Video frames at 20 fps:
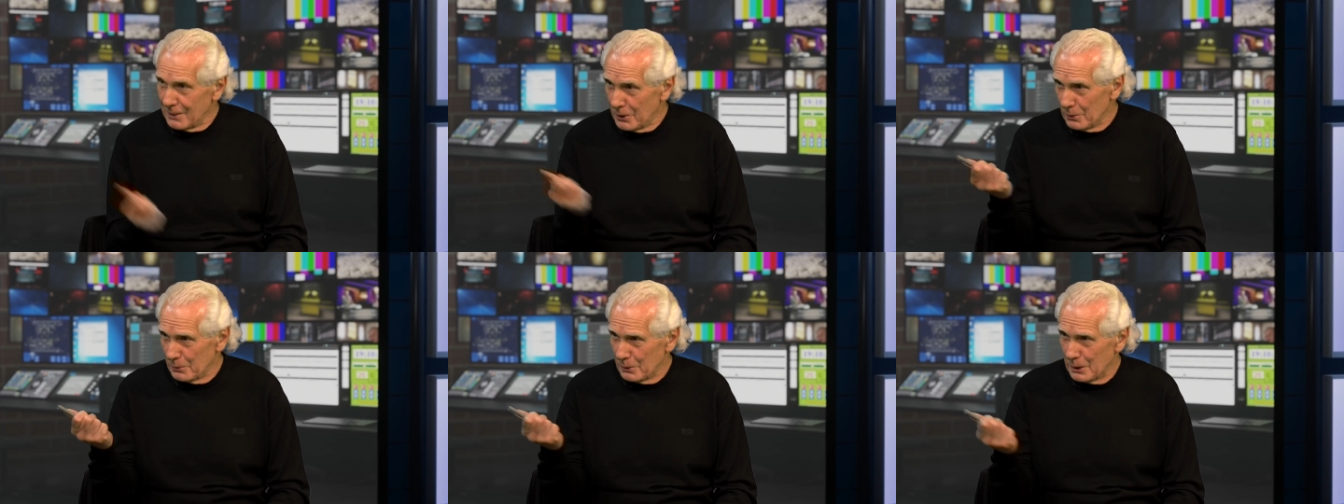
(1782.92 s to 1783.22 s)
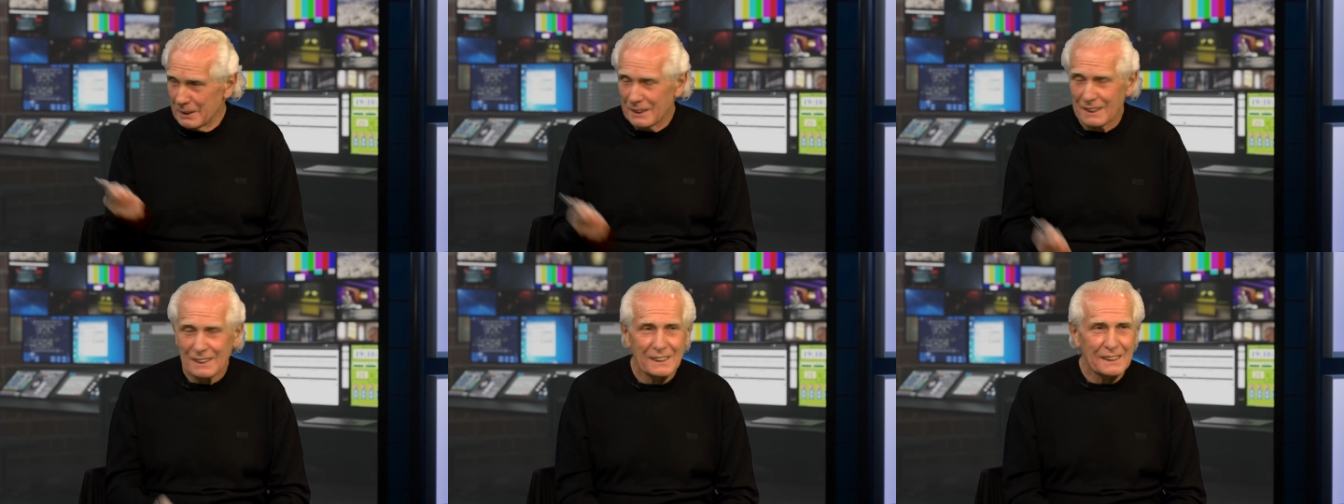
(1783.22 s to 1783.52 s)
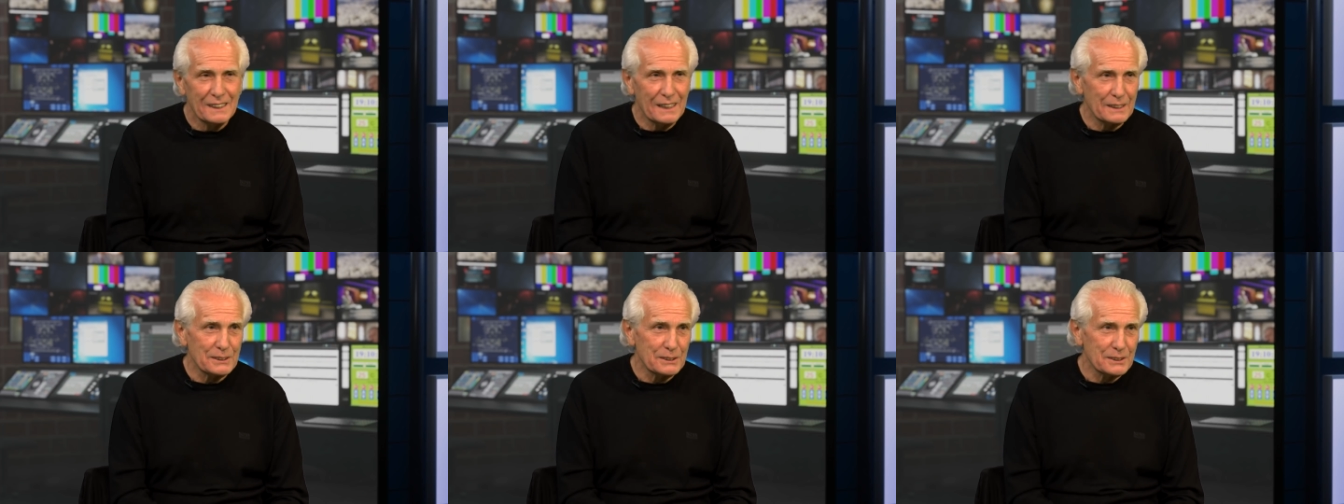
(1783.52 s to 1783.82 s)
Oh,
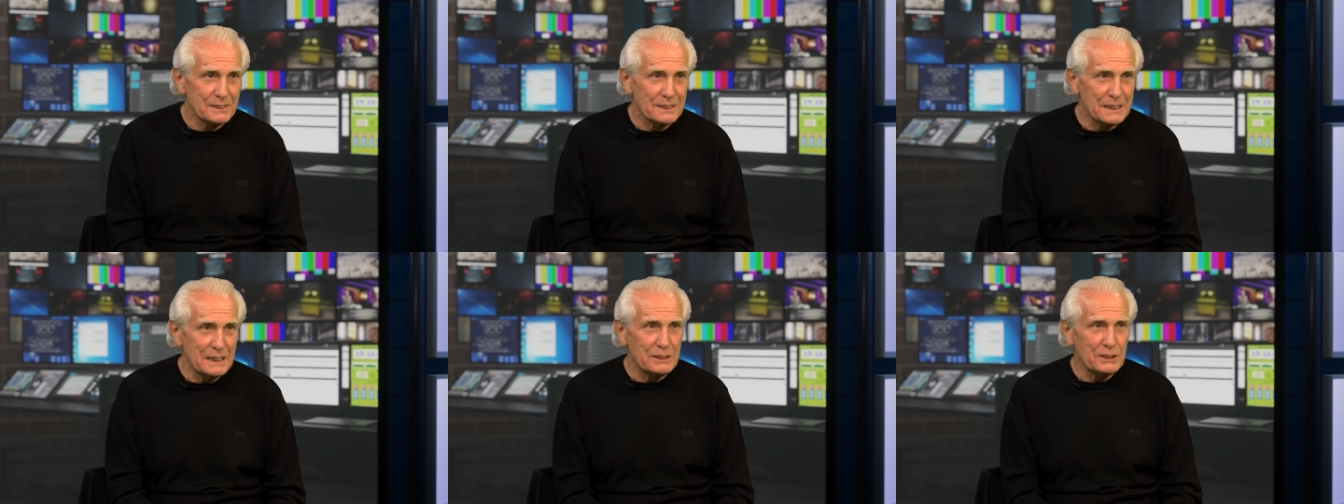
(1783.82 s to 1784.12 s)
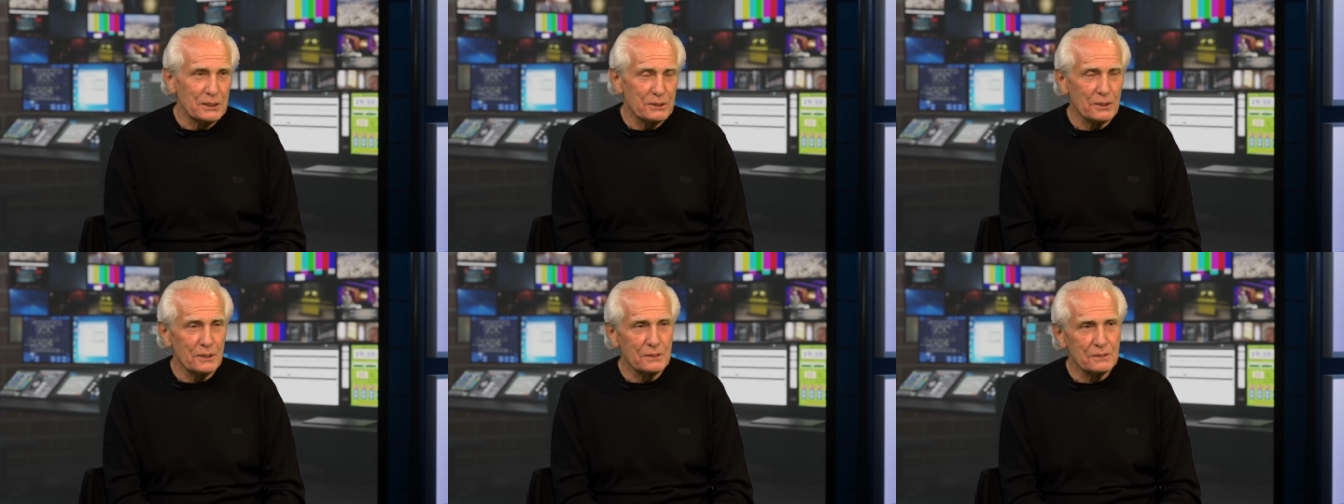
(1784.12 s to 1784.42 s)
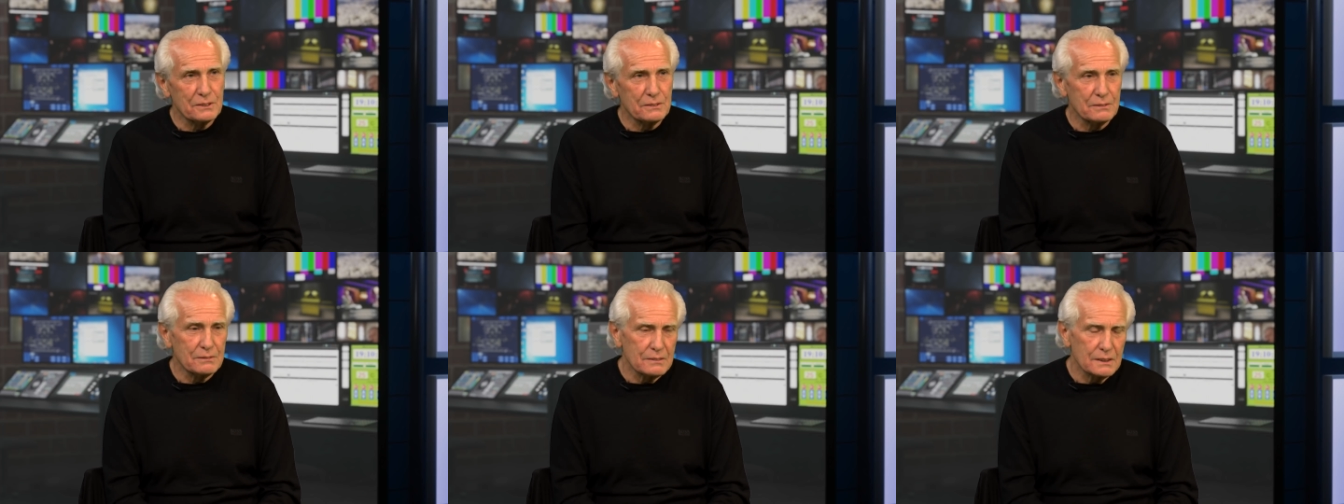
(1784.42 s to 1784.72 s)
and then you got
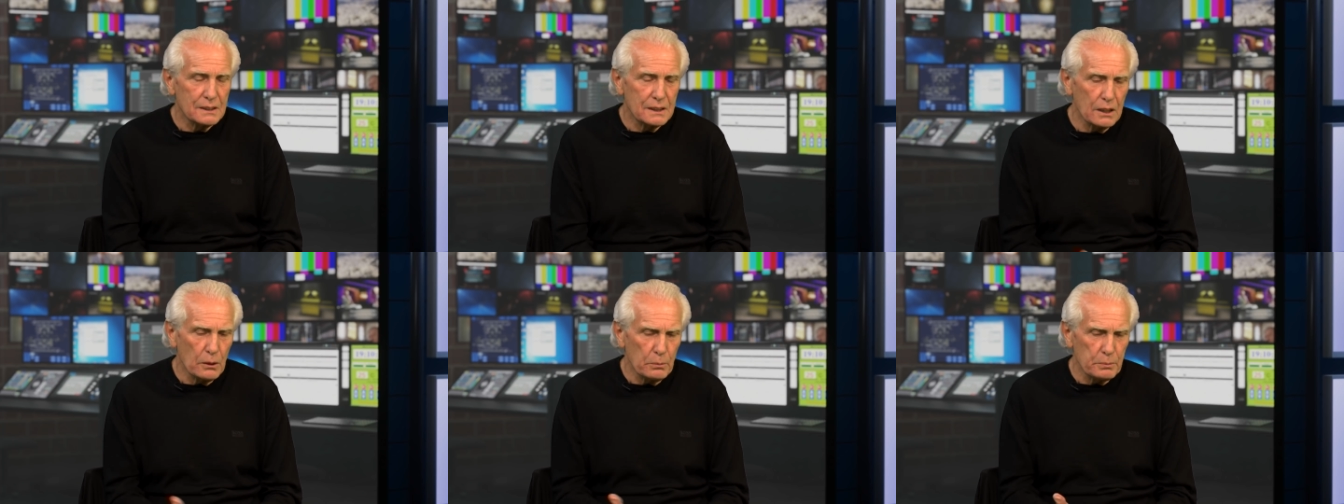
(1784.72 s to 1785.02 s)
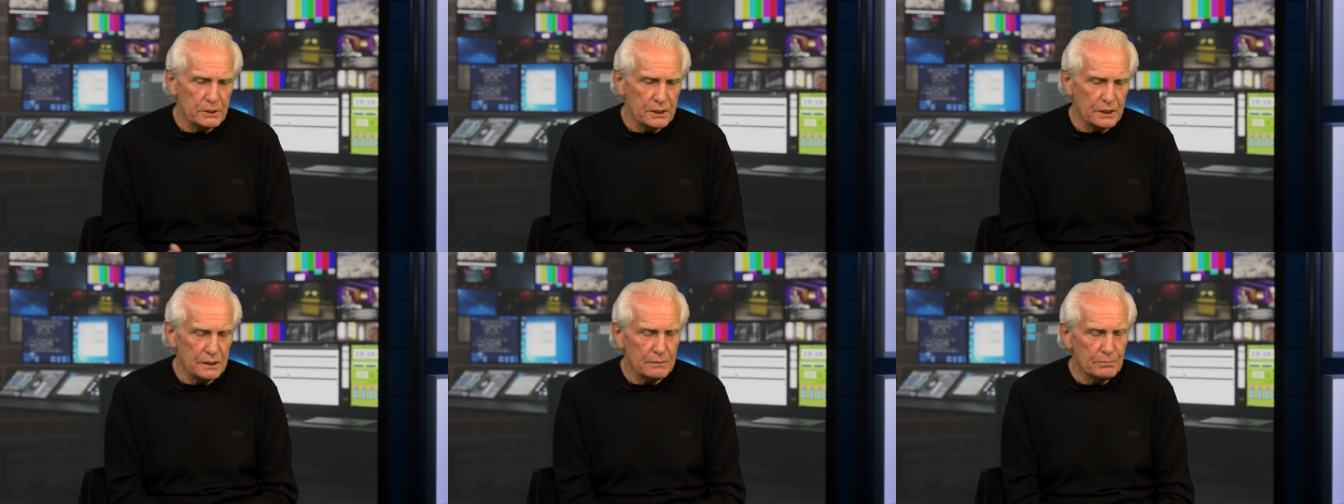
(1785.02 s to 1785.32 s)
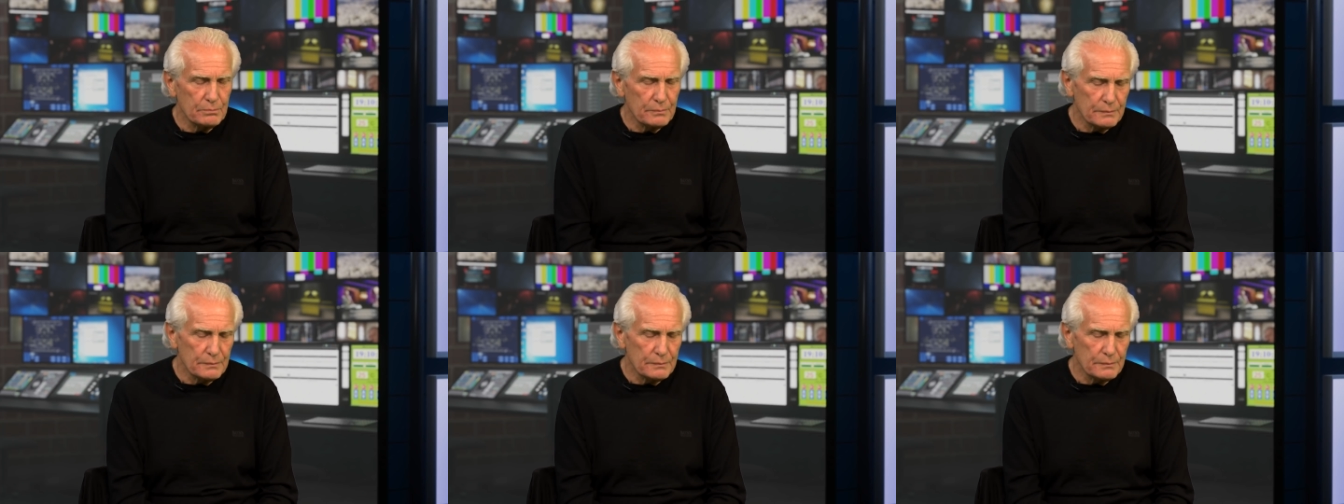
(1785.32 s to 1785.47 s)
the opposite.